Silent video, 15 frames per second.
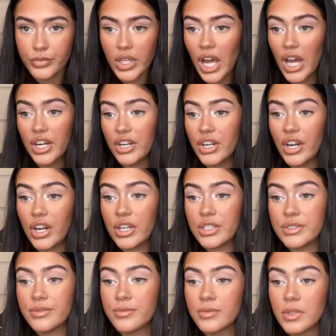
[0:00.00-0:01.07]
I don't
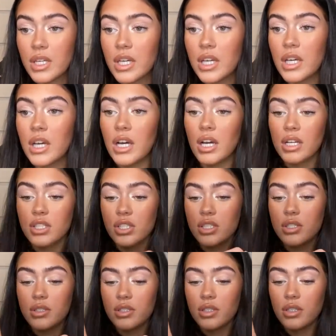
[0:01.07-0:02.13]
know,
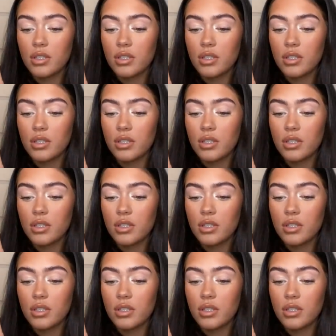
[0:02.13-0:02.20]
just,